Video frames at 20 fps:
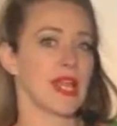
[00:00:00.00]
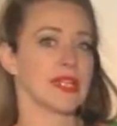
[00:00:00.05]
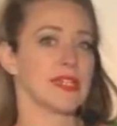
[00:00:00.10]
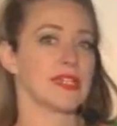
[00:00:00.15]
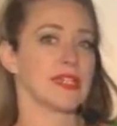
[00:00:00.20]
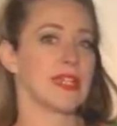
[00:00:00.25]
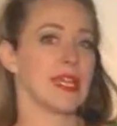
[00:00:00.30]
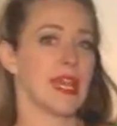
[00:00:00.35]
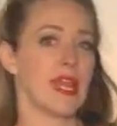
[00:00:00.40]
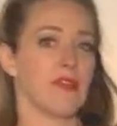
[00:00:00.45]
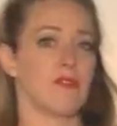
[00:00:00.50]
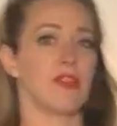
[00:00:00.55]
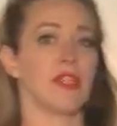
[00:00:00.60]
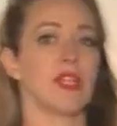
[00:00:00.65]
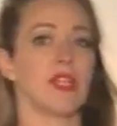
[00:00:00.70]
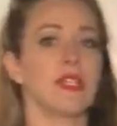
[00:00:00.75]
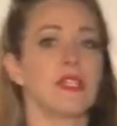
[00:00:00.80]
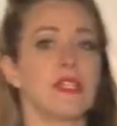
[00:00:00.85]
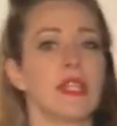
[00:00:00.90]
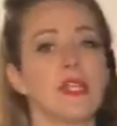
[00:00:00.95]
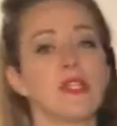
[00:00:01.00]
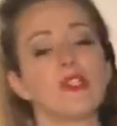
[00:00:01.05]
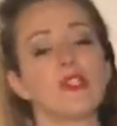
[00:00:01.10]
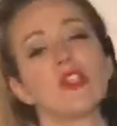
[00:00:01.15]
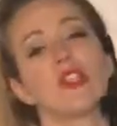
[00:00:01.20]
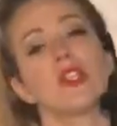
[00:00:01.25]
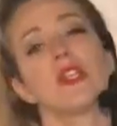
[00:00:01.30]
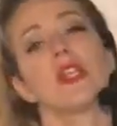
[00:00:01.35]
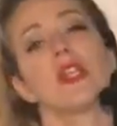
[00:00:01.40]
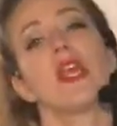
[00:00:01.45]
I did have the
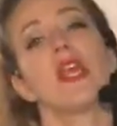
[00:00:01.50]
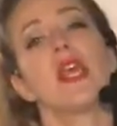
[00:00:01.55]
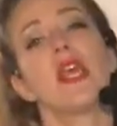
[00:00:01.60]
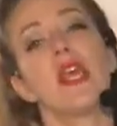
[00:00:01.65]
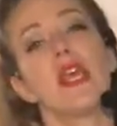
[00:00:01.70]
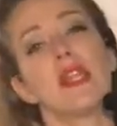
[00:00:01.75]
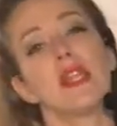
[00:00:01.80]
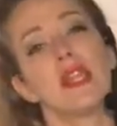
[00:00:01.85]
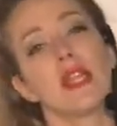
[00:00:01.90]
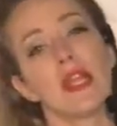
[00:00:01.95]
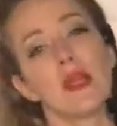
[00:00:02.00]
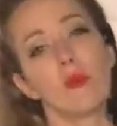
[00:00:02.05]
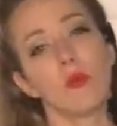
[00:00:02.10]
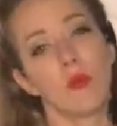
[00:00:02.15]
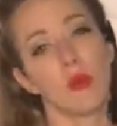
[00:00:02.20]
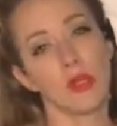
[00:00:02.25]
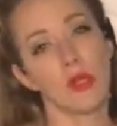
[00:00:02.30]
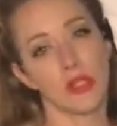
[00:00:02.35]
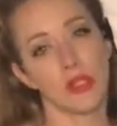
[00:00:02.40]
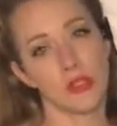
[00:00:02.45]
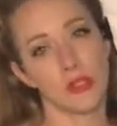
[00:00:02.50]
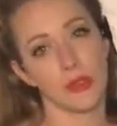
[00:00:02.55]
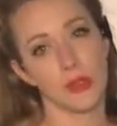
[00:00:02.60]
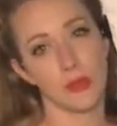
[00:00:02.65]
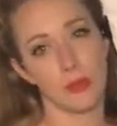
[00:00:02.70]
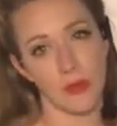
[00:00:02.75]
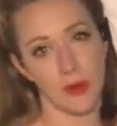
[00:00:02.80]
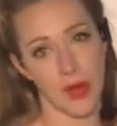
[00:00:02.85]
intention that I wanted you to